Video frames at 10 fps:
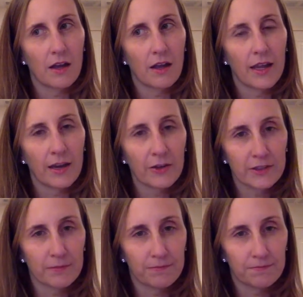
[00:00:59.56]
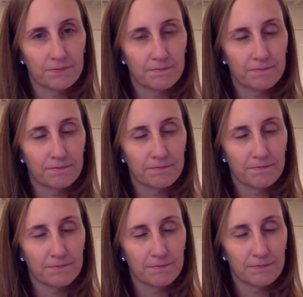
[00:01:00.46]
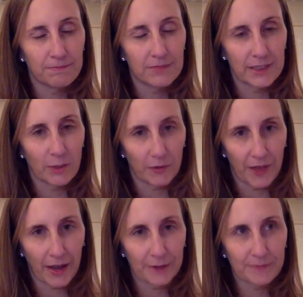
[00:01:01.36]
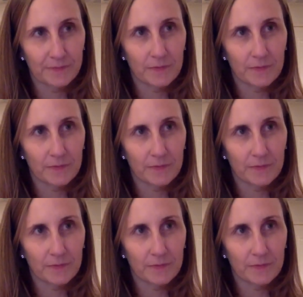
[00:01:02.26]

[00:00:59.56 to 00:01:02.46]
Here's the deal with that.